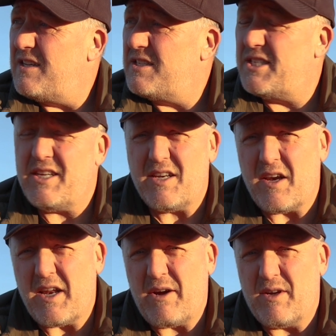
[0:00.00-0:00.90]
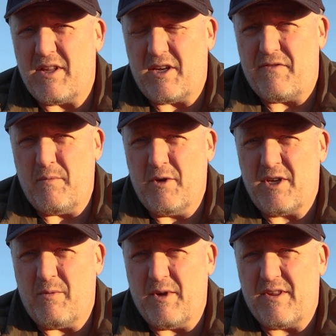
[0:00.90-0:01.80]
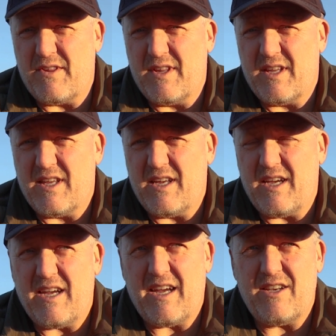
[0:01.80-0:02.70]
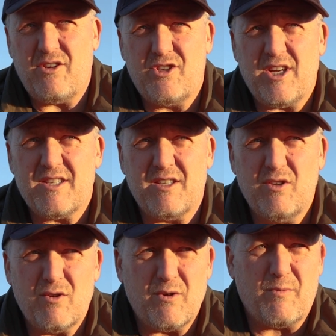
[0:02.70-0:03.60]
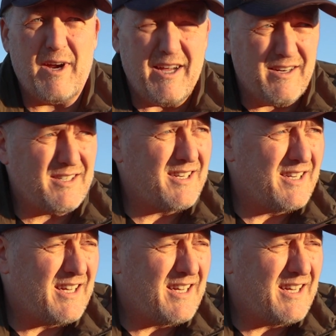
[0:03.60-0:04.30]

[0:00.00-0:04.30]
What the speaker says: sit in an area that you're familiar with, and you just look around